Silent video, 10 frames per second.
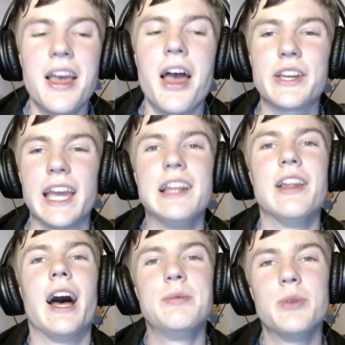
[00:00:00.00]
Okay,
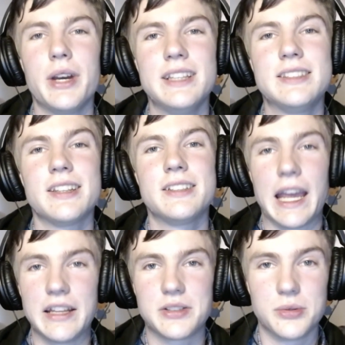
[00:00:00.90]
look, I'm not into the
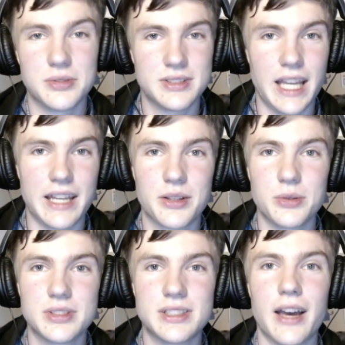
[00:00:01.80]

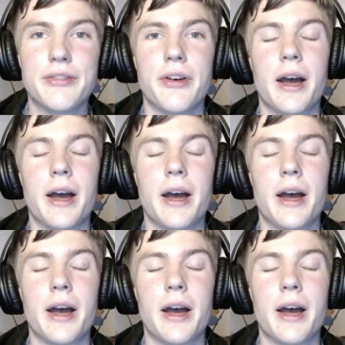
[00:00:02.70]
technical stuff.